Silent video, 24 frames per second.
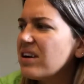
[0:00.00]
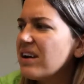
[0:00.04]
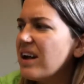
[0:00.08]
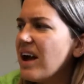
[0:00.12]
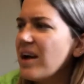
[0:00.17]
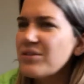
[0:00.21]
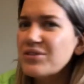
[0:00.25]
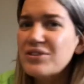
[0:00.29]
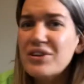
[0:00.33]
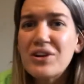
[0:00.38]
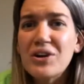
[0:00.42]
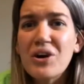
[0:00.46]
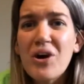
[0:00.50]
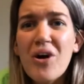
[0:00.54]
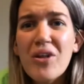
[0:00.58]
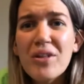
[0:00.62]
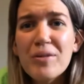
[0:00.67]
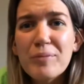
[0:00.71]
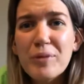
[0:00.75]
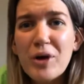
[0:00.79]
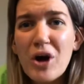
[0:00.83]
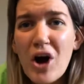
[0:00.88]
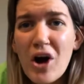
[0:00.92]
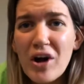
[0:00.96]
I was gonna call
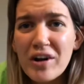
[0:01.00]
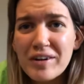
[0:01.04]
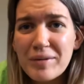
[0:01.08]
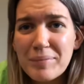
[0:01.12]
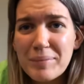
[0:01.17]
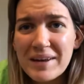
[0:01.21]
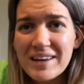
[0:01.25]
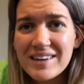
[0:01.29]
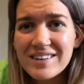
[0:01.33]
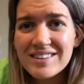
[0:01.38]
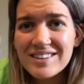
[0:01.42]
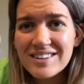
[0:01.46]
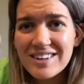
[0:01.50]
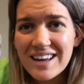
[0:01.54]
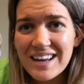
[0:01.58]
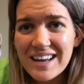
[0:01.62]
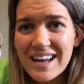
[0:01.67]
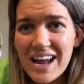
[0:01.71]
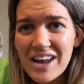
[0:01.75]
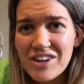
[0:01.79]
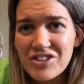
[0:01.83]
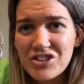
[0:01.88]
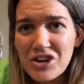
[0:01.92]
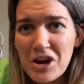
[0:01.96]
them condiments, like
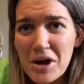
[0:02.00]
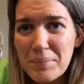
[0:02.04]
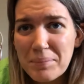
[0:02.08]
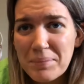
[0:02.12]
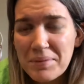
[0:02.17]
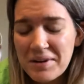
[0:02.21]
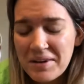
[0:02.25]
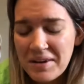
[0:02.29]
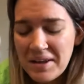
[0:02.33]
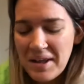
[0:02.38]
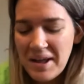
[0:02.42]
ketchup.